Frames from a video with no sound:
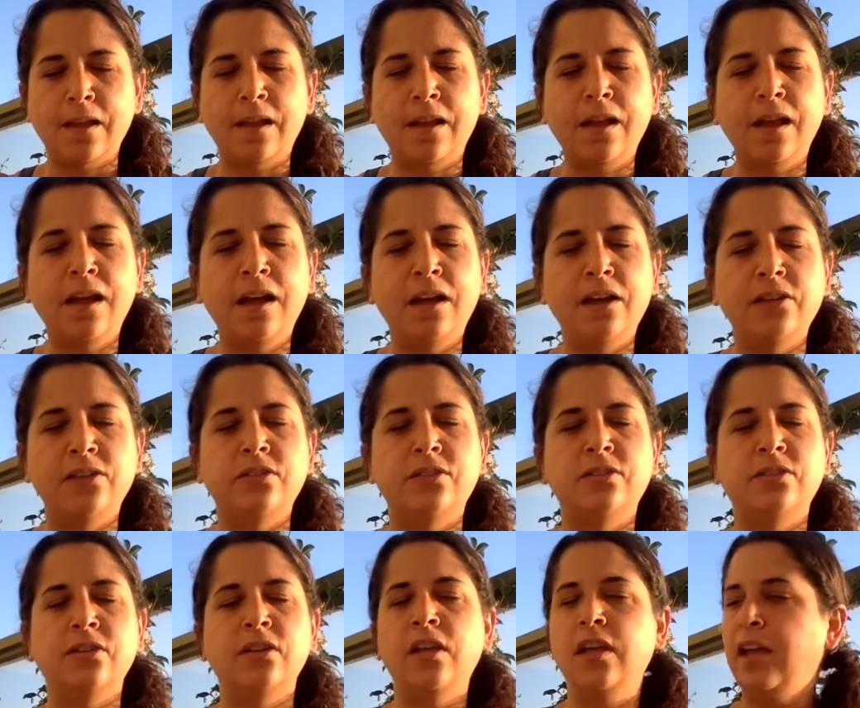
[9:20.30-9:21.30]
gosh,
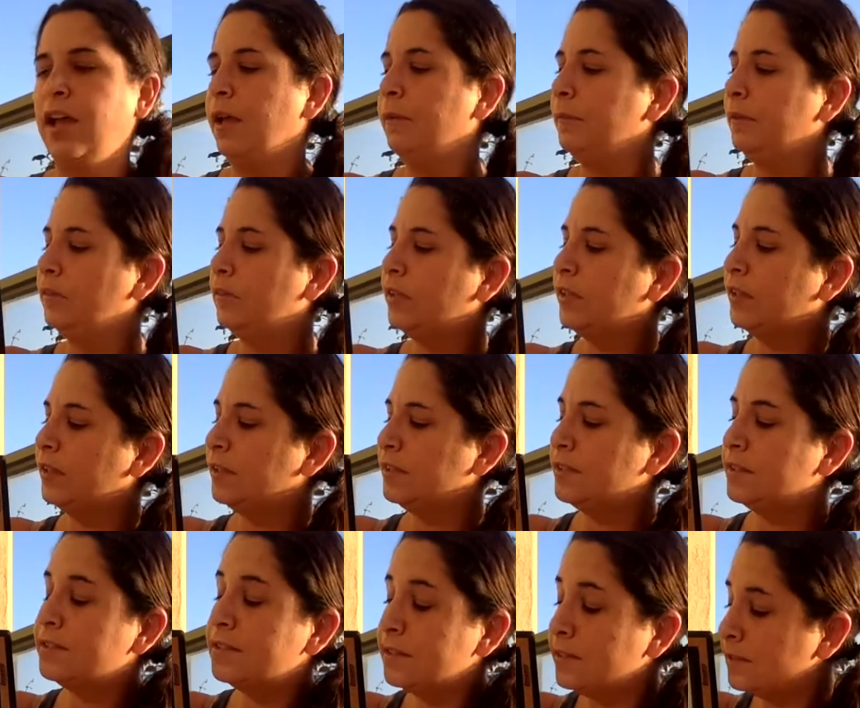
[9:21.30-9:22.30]
I mean, look at this.
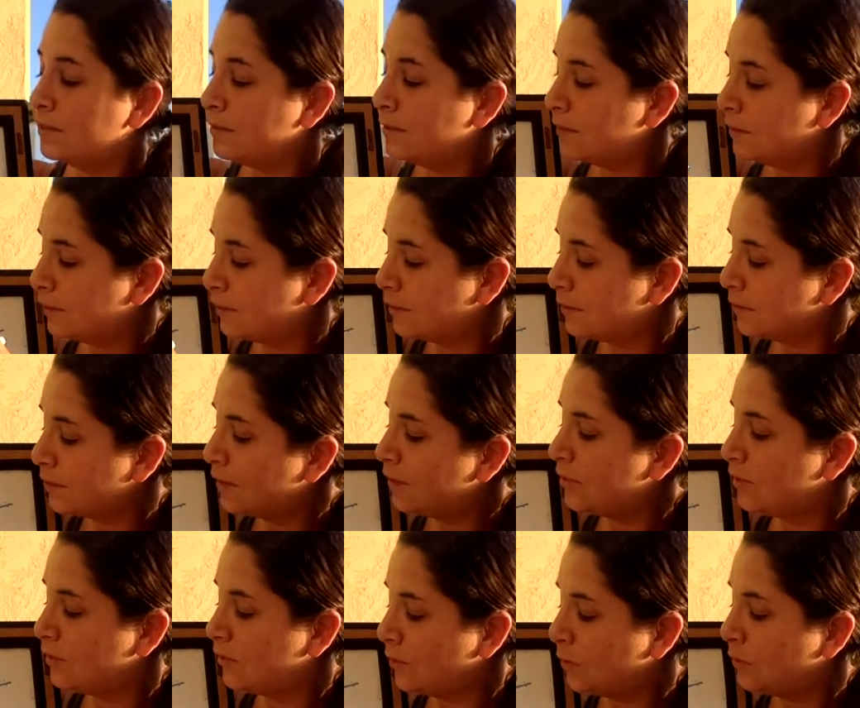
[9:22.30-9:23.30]

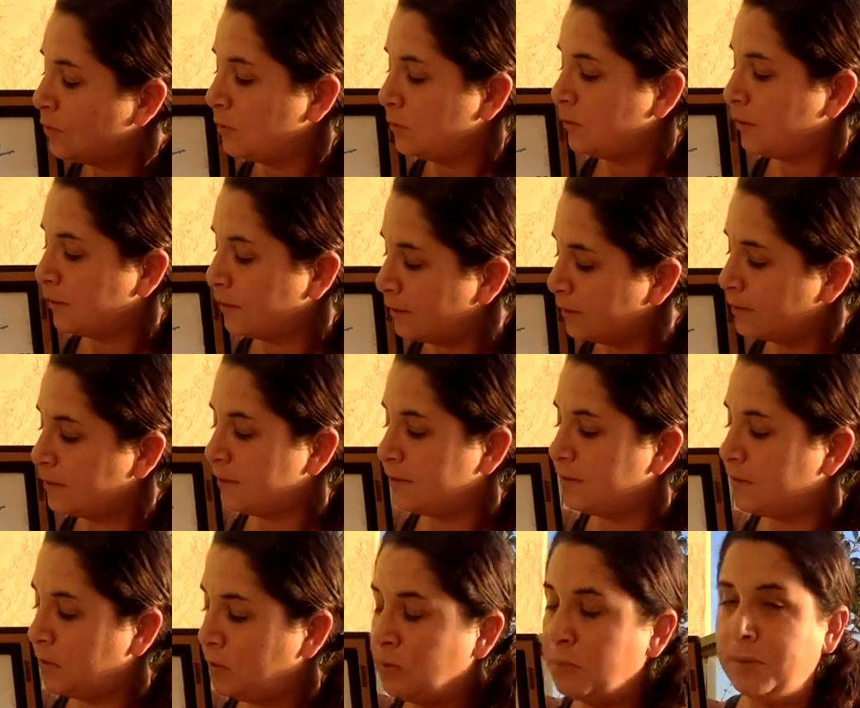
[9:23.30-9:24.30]
This shows you that this
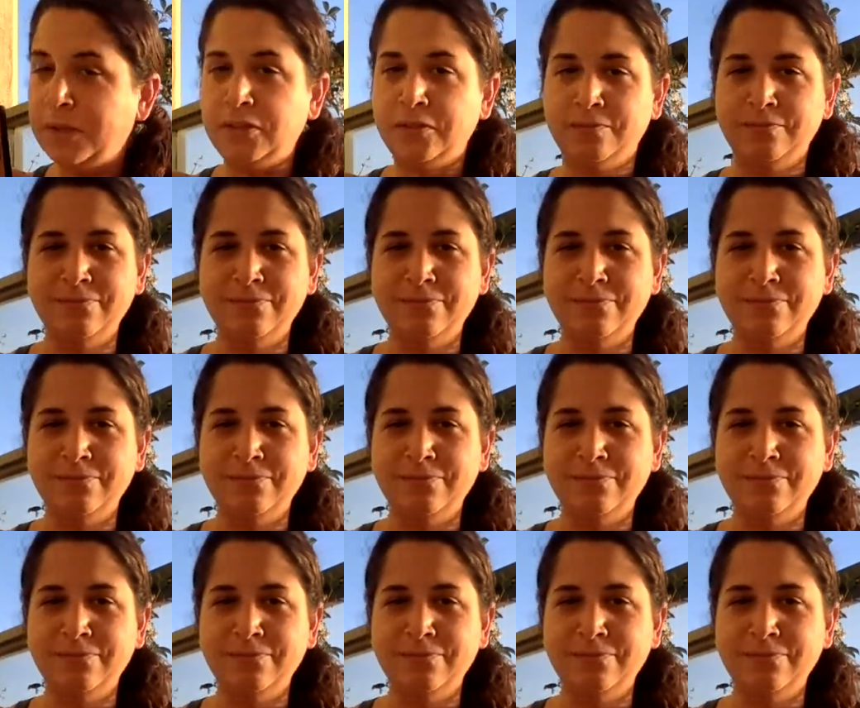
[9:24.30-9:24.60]
is human.